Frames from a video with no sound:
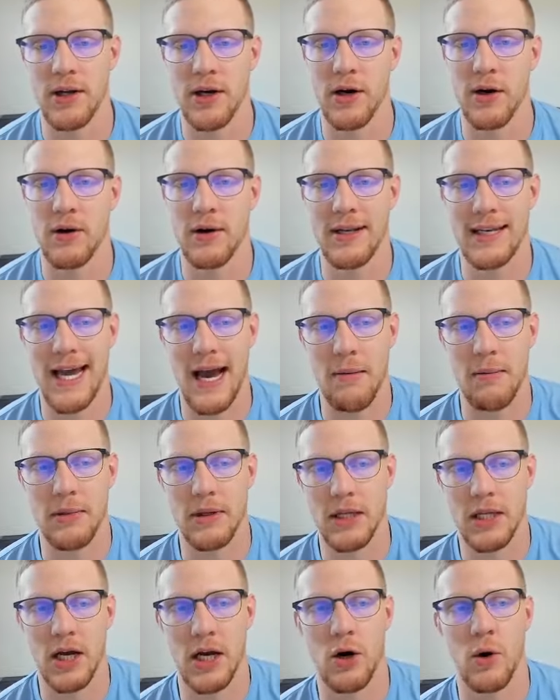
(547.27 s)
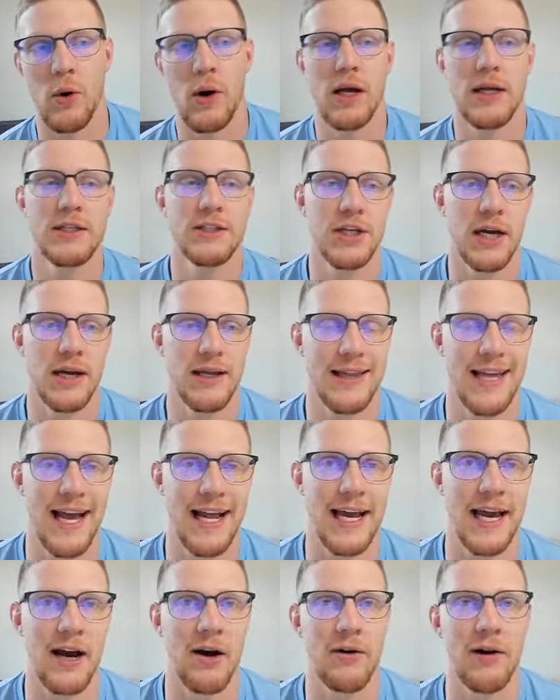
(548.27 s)
code down below. Check
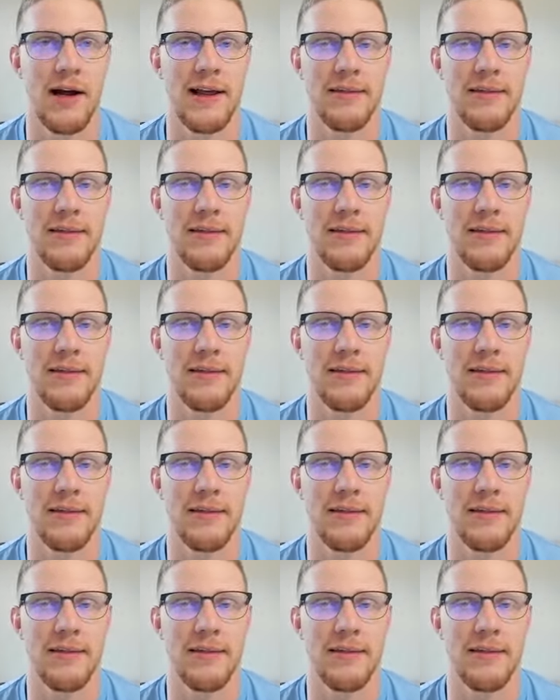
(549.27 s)
that out.